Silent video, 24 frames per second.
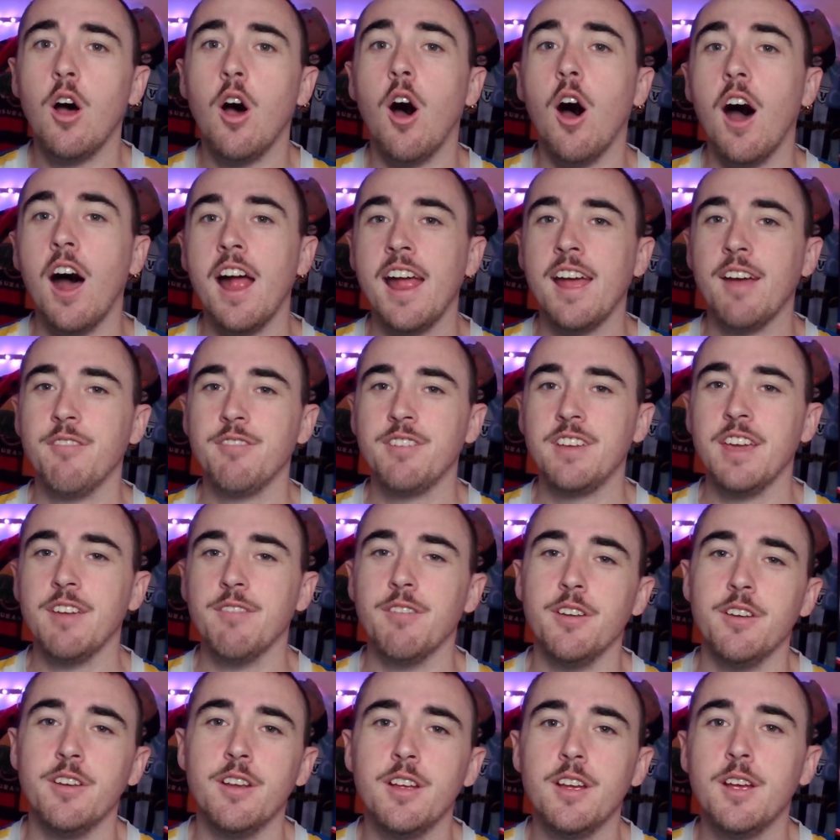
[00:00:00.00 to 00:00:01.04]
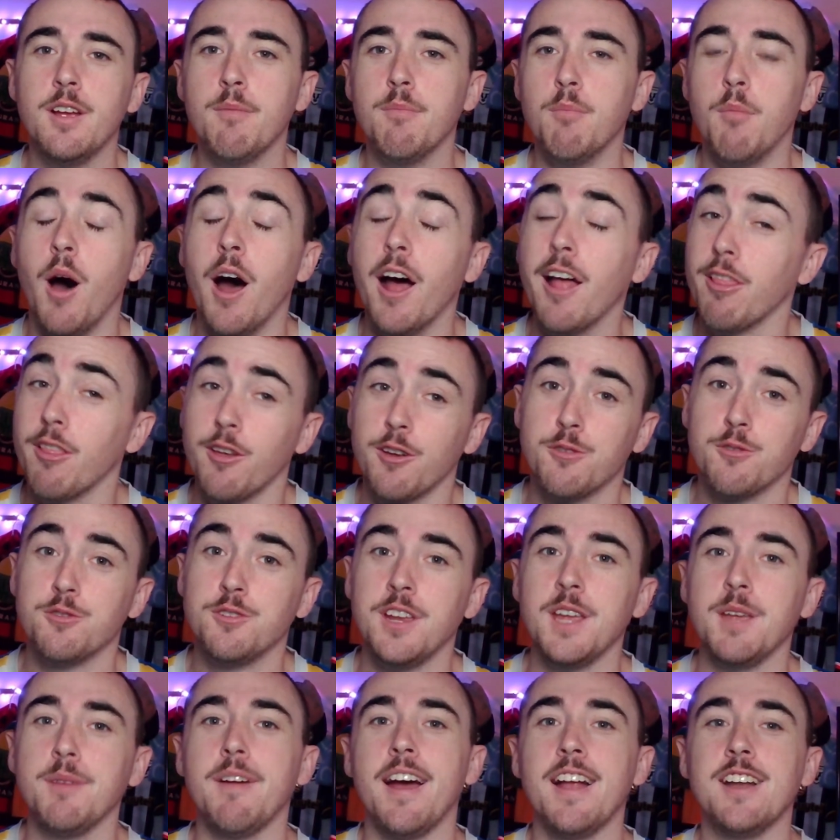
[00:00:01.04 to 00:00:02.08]
I have given my local
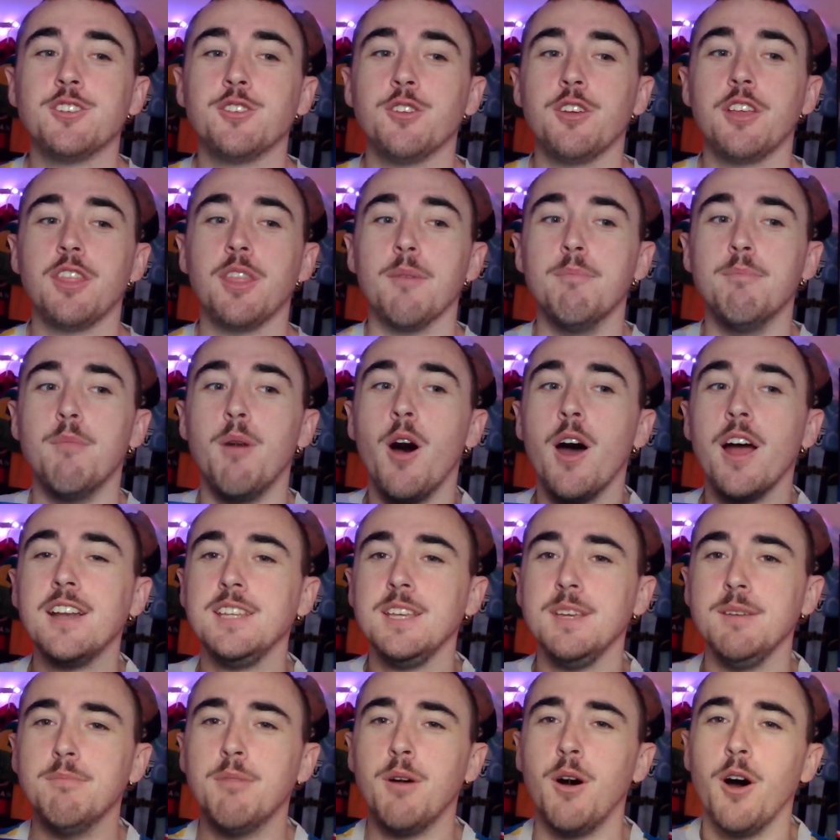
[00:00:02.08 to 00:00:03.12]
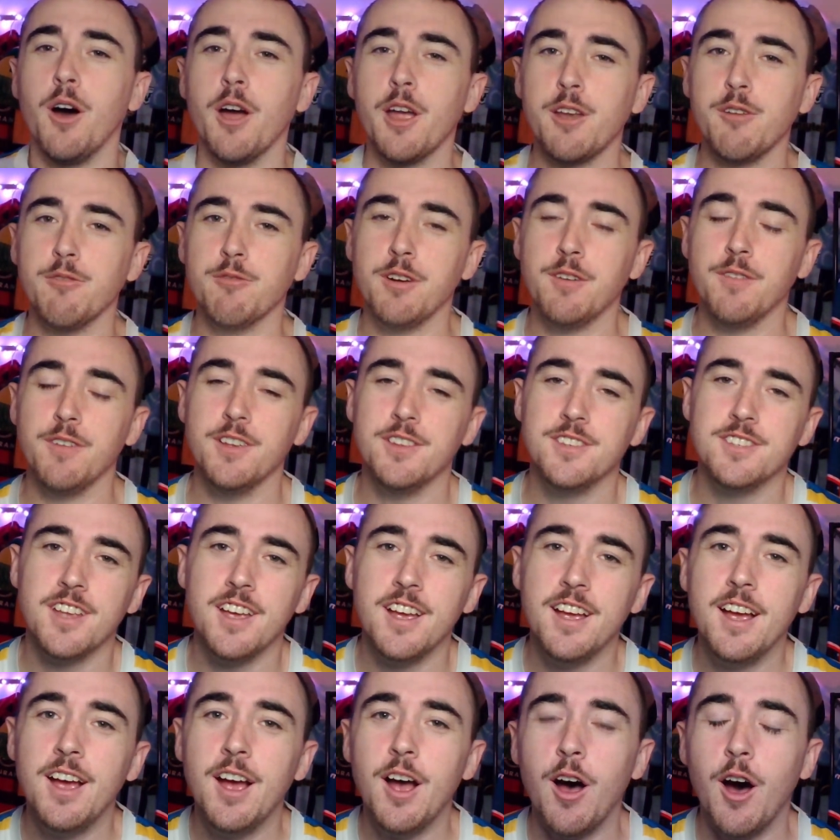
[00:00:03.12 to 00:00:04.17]
team, actually, the mighty Pine Rivers,
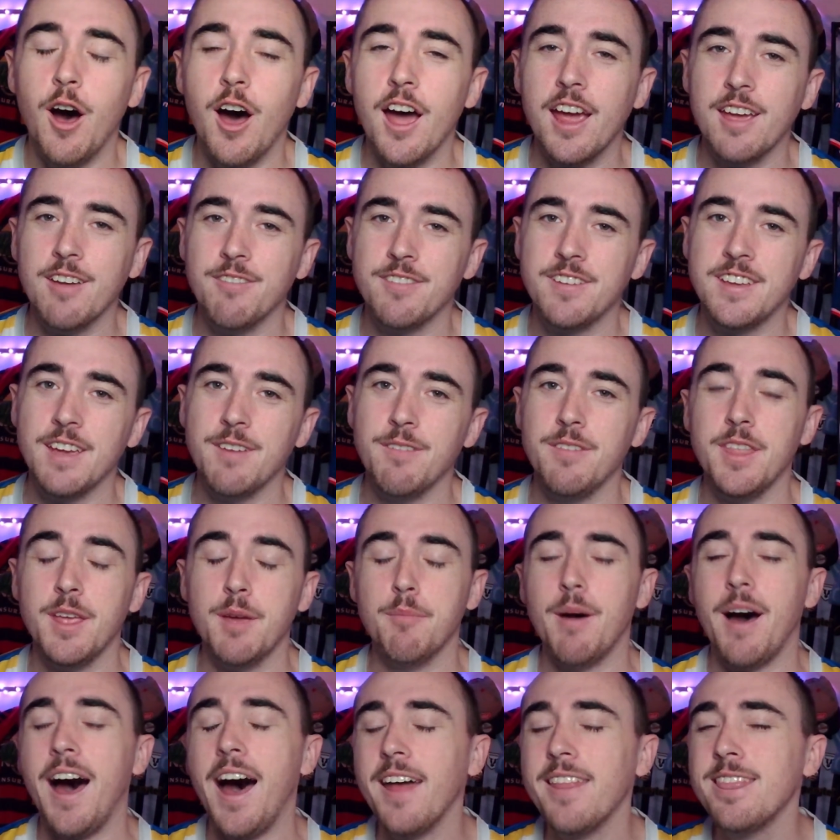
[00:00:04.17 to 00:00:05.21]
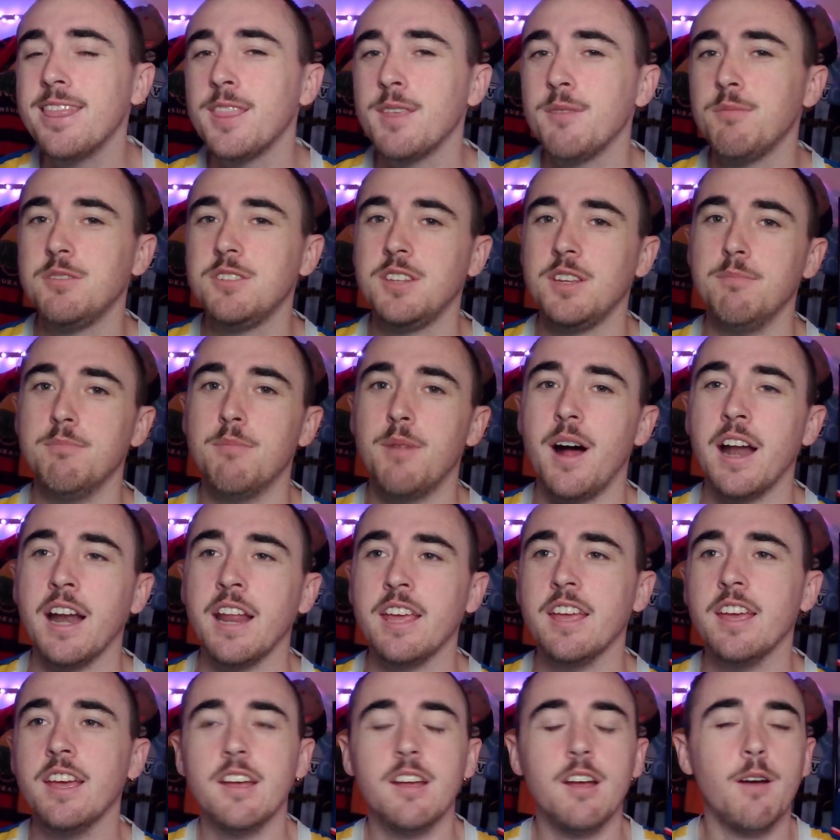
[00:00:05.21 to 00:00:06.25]
I have given them unlimited
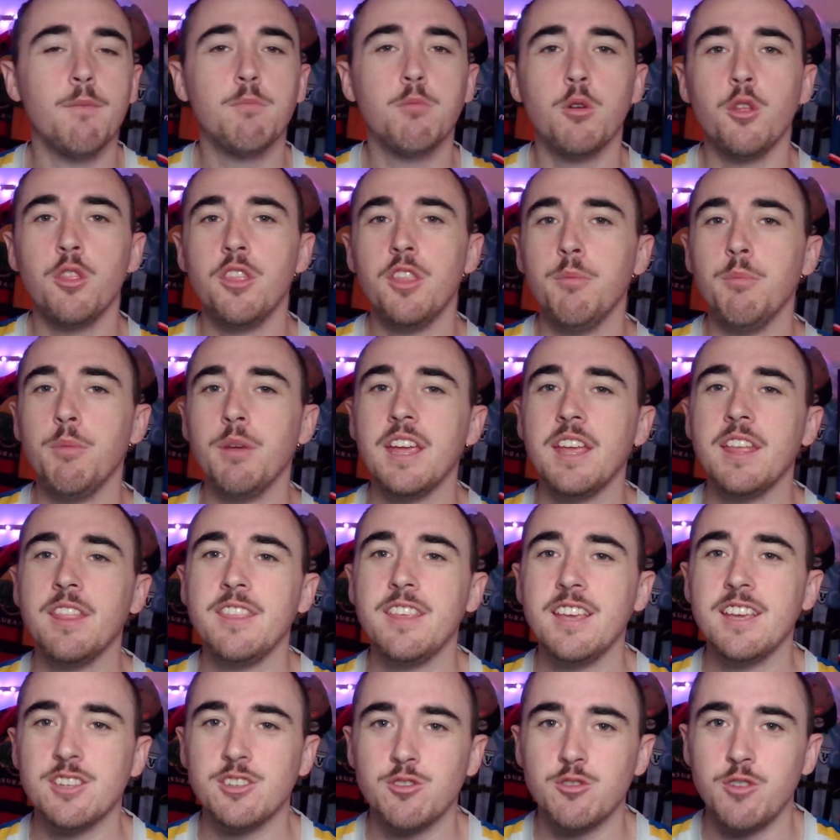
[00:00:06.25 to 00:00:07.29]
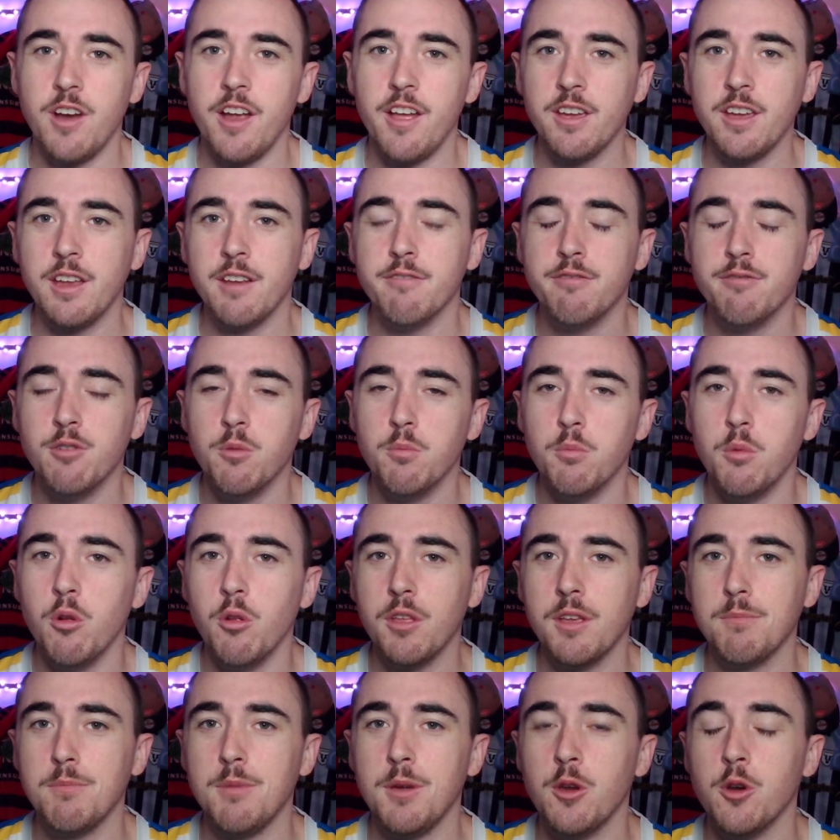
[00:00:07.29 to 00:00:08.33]
money, put them in the Australian
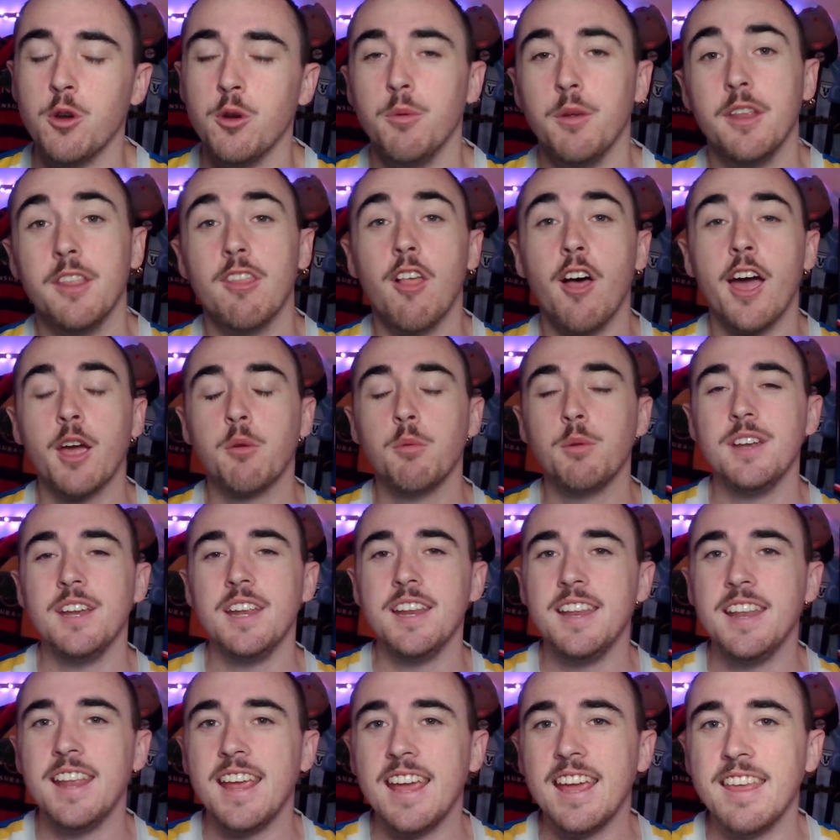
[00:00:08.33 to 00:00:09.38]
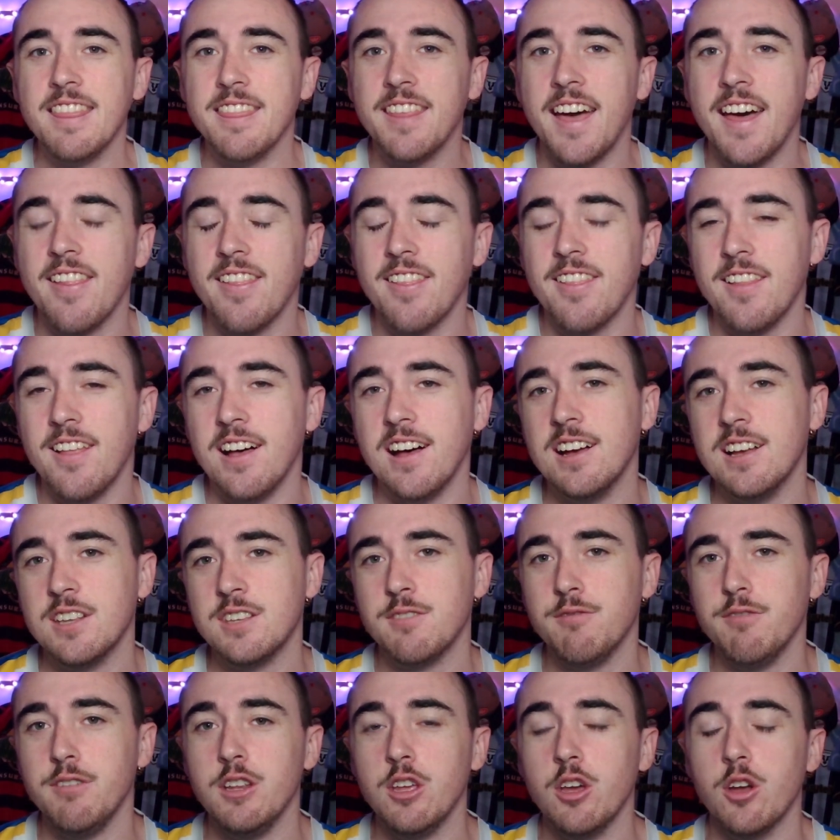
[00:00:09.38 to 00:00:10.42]
footballing pyramid like we did in that
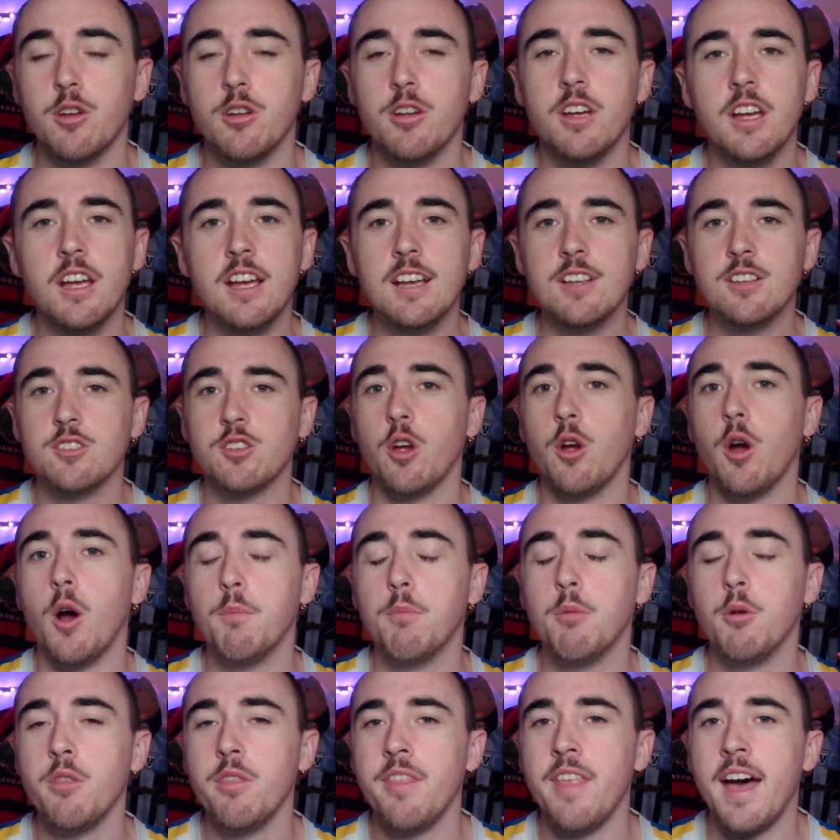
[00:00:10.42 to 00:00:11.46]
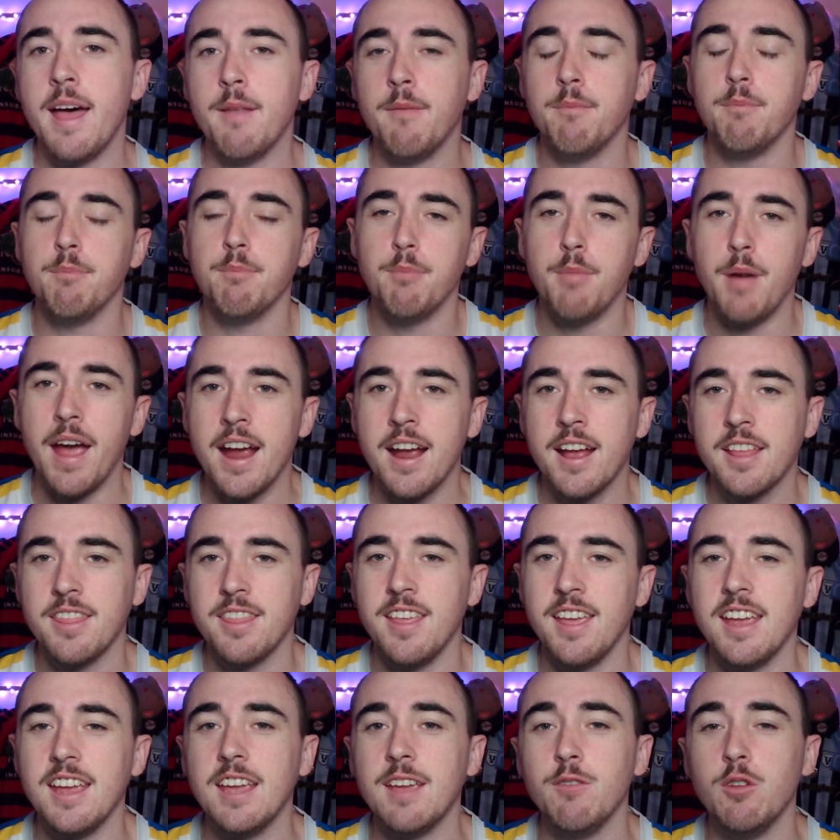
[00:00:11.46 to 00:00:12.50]
last video. So I'll put that back
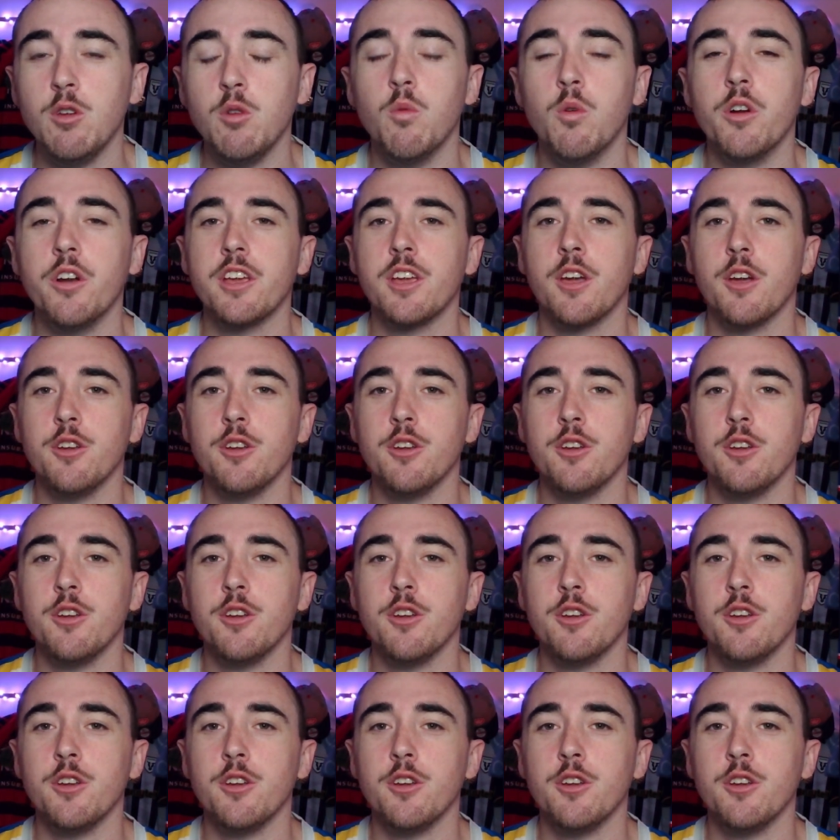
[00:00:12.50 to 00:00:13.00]
there if you want to go